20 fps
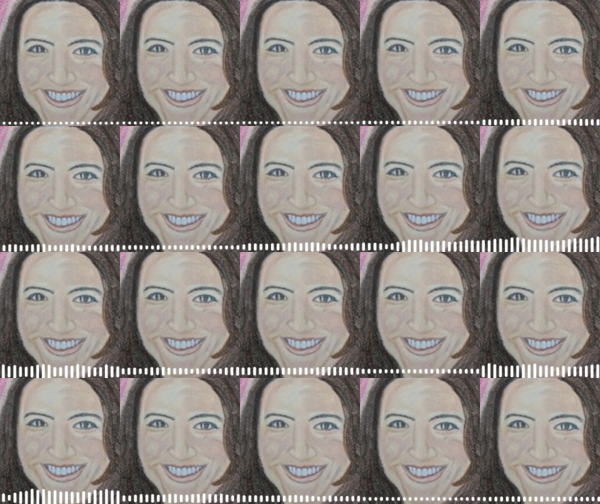Okay,
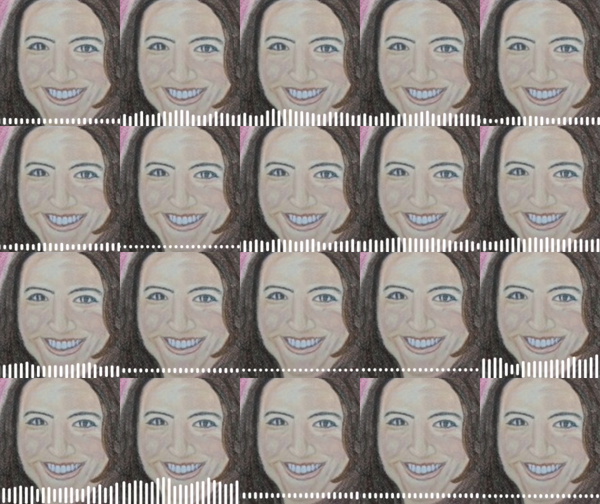so that's Wednesday and
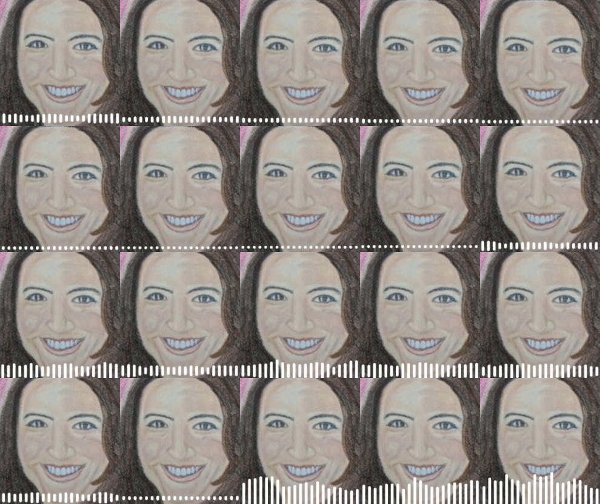Thursday. That
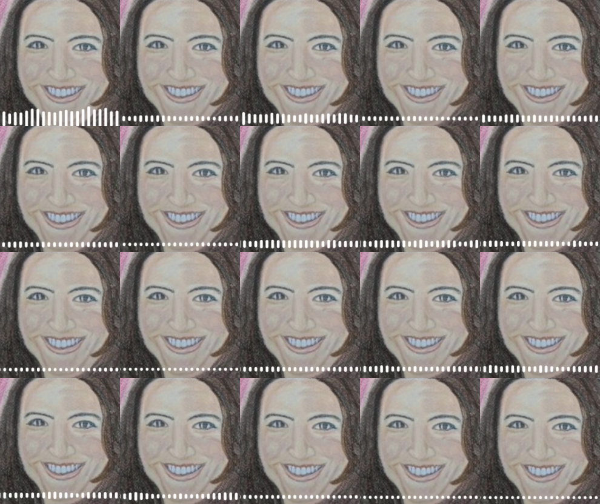will also help you
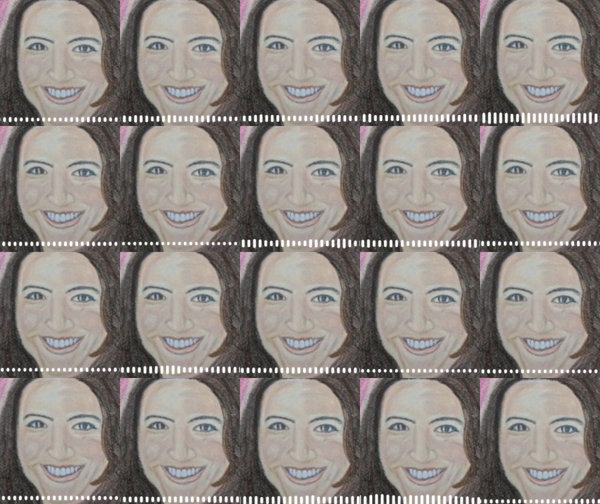move forward if you
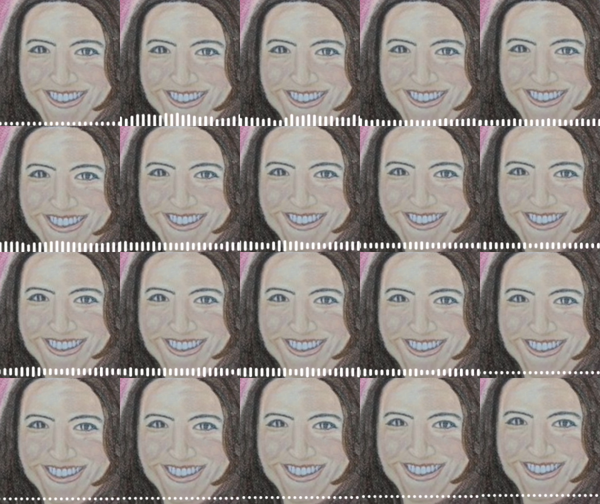pay attention to
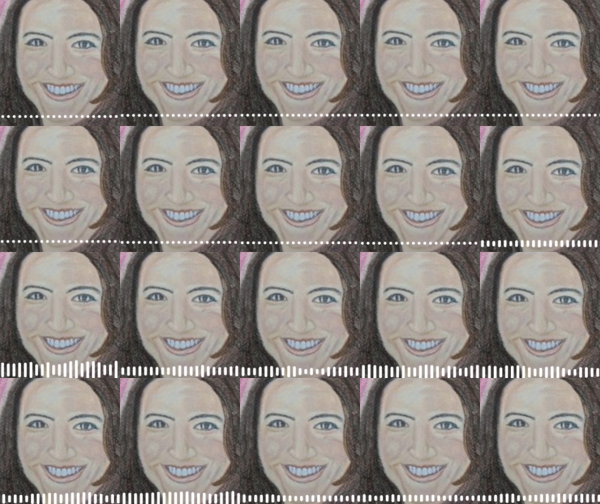it. And
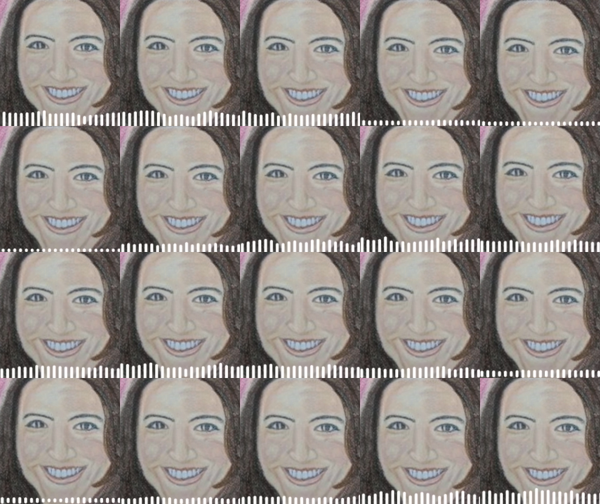then we have
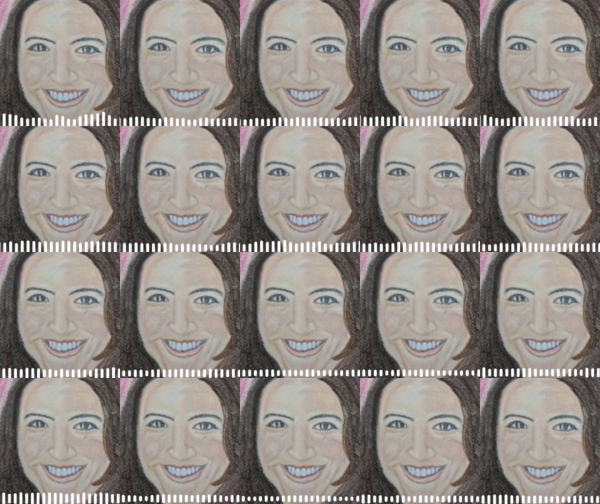Friday, Saturday, and
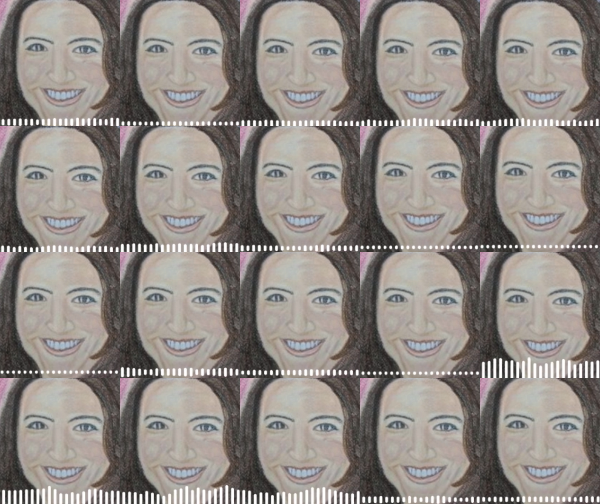Sunday. Now, Monday through
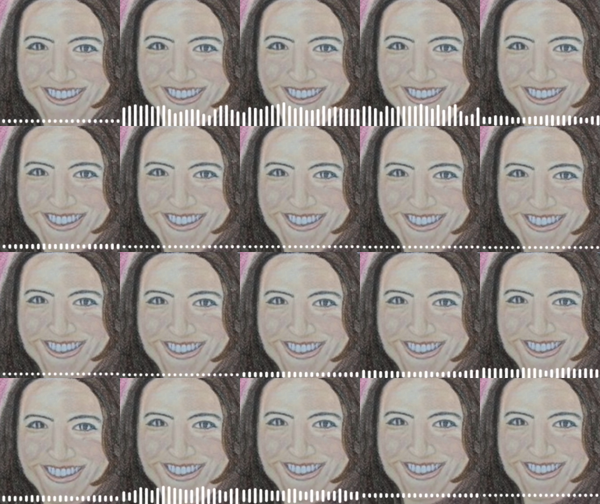Thursday,
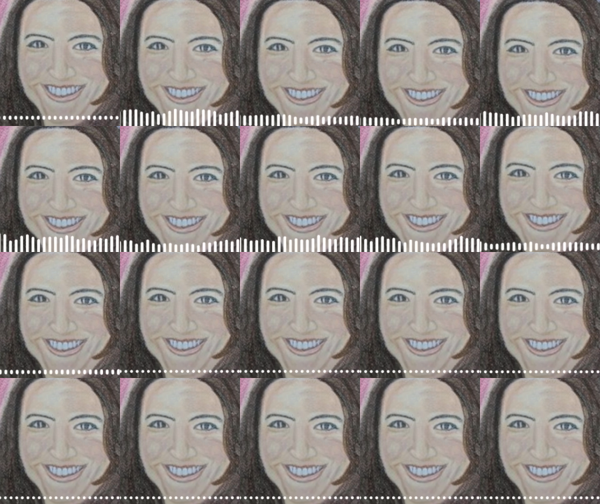we work pretty hard